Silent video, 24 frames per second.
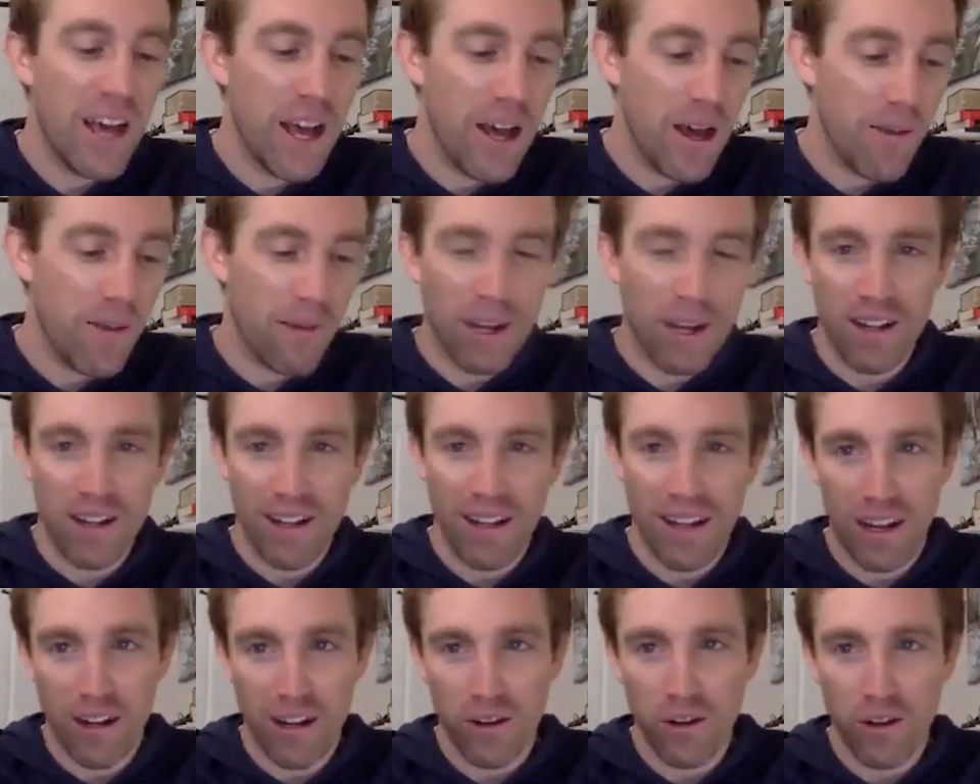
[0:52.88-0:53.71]

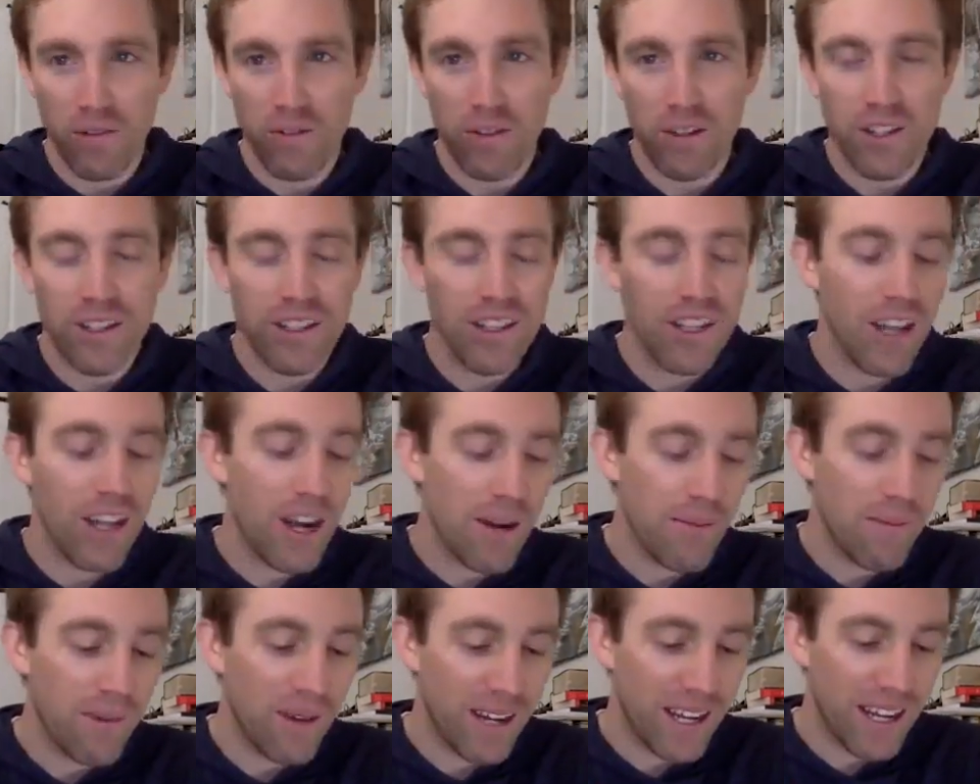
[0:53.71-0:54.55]
I don't know if you still
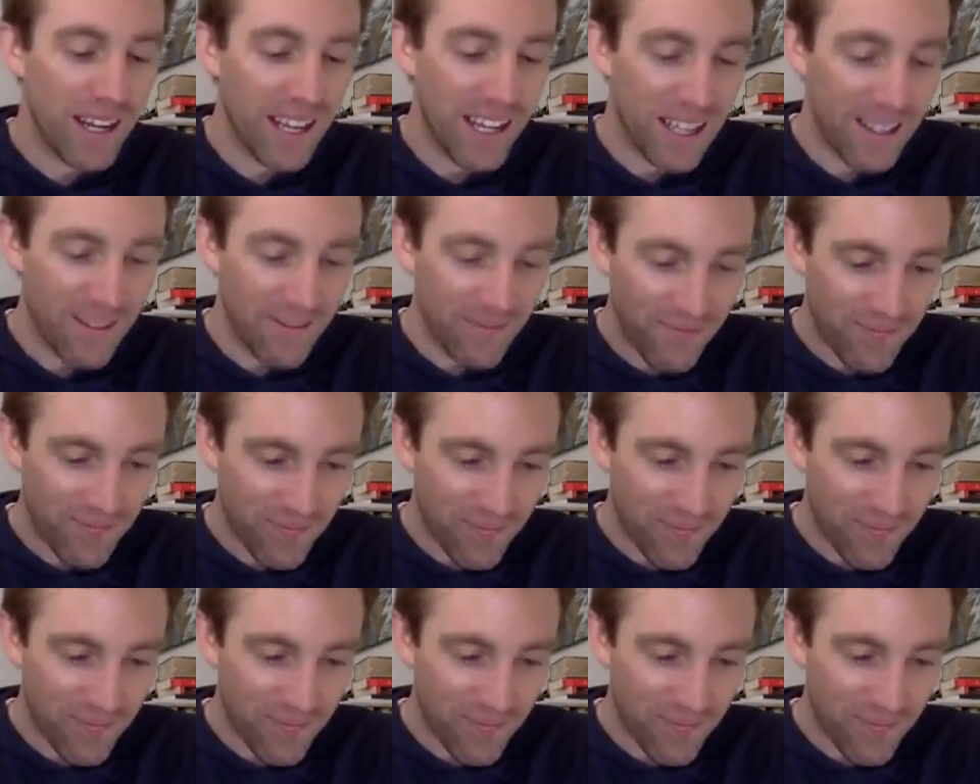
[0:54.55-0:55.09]
are, but